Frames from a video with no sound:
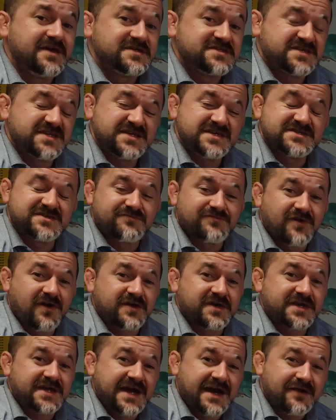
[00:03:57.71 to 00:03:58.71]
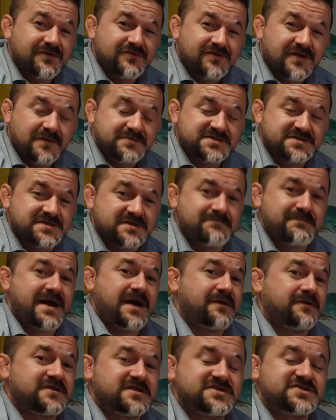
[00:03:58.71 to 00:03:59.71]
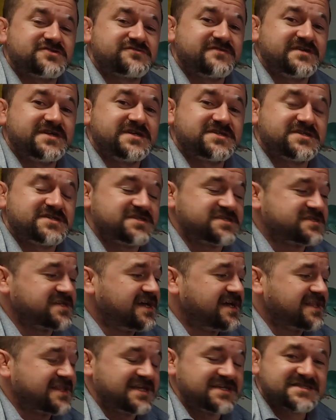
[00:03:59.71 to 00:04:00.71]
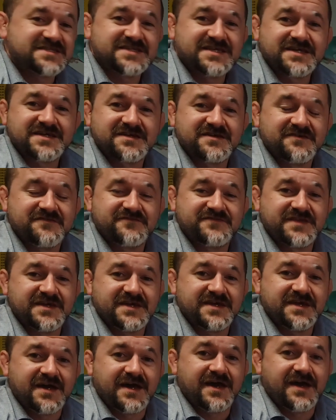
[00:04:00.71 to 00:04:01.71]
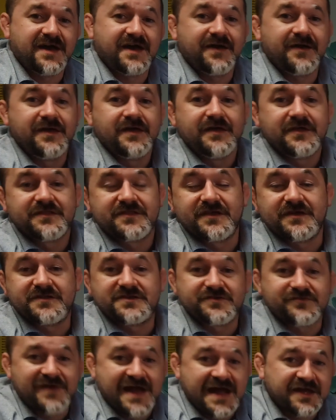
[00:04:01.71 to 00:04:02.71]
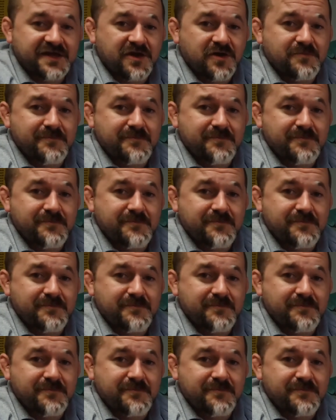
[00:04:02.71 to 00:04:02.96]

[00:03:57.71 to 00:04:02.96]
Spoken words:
So these are rocky outcrops in the mountainous regions. Let's think of the Durango